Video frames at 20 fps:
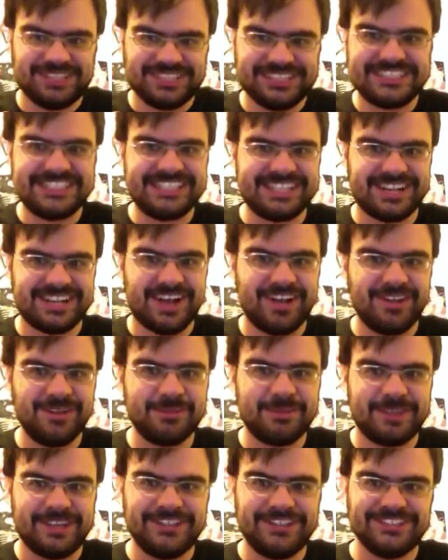see the color
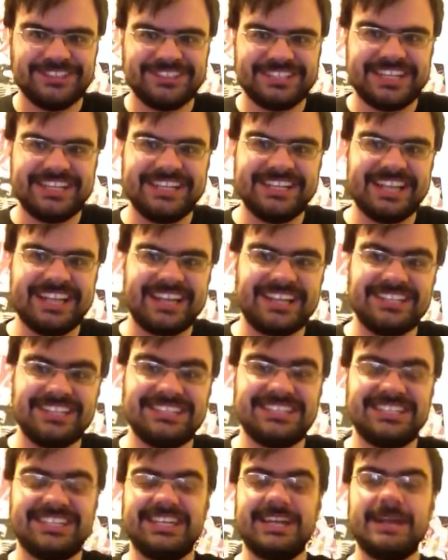pages, and you're like, you
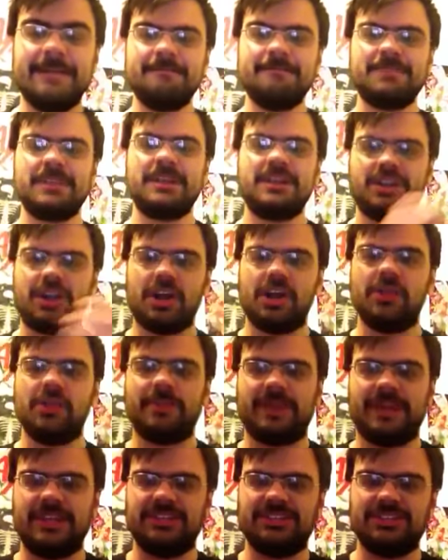see color
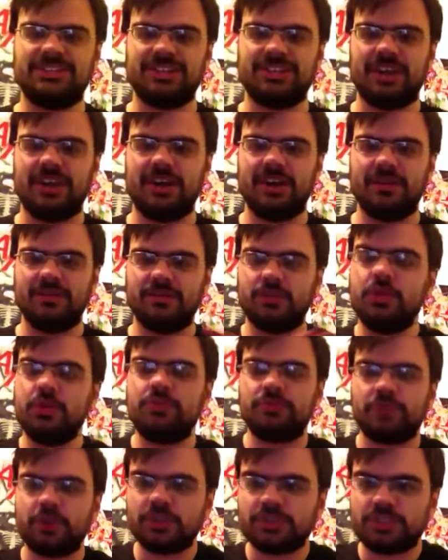pages of...
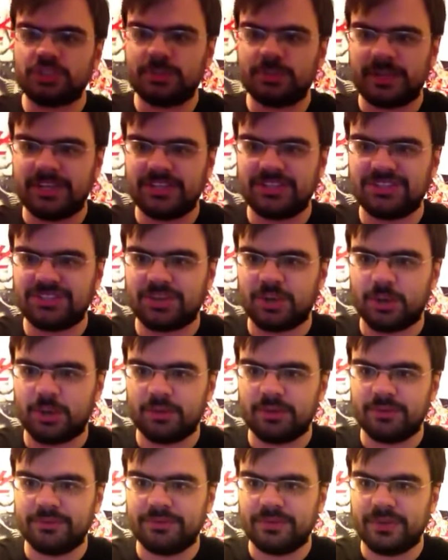First two pages
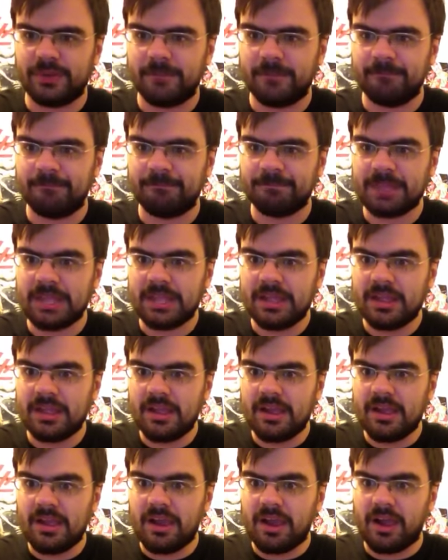are of...
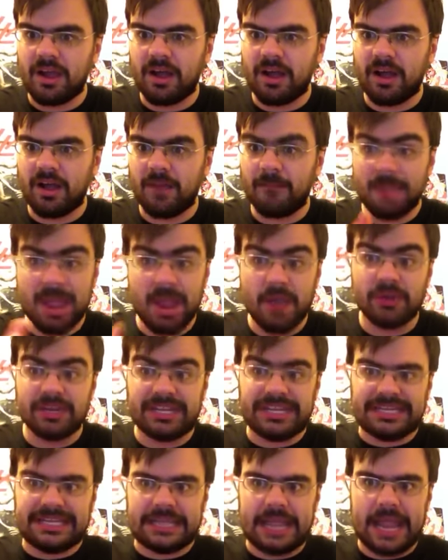
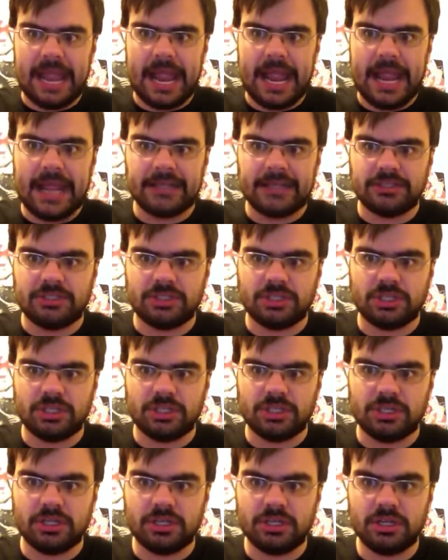Merity and
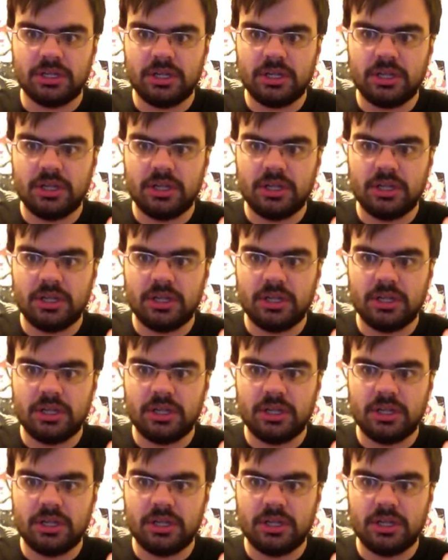Altair,